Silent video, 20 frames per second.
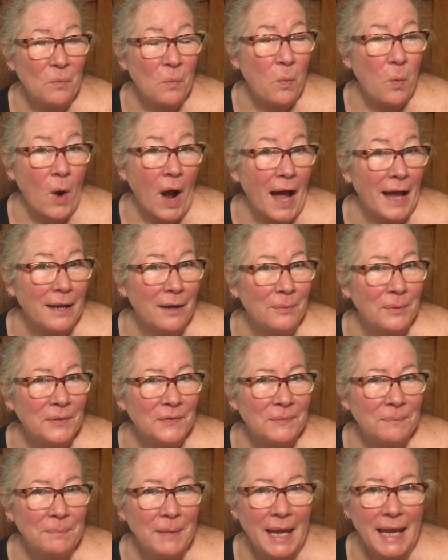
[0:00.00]
why it
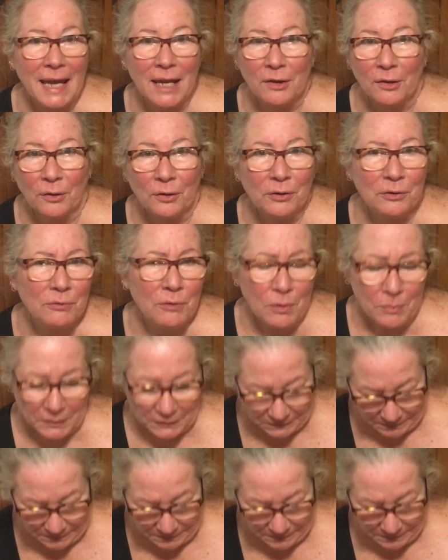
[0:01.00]
was made or who it was